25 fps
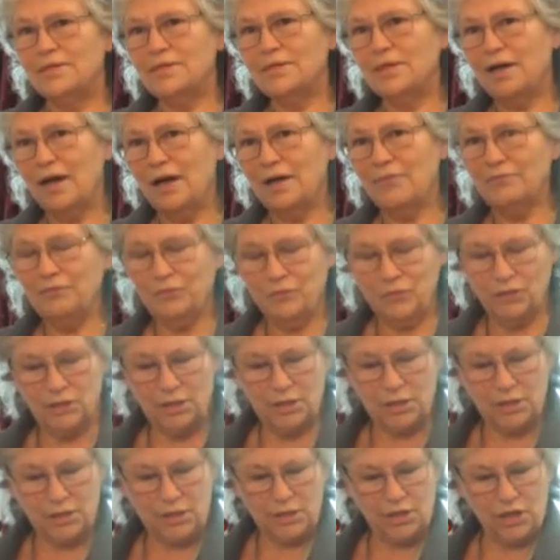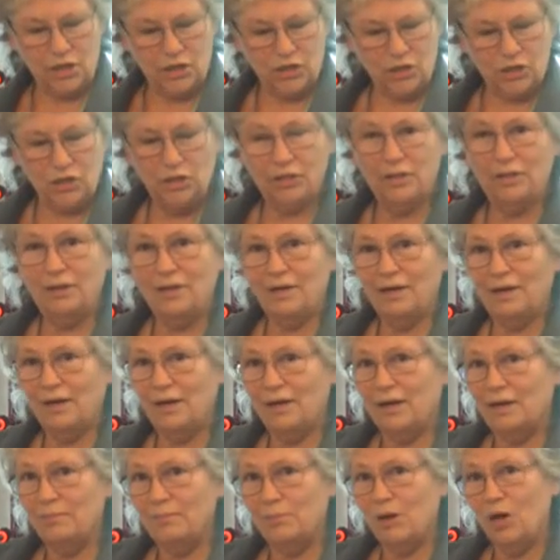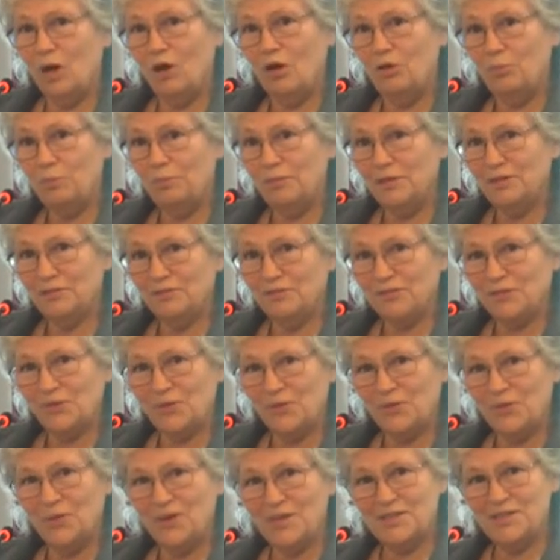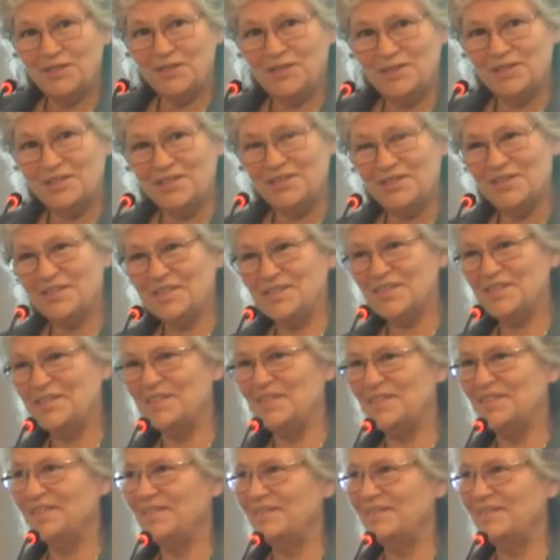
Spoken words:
time for discussion, and I'm hoping for questions.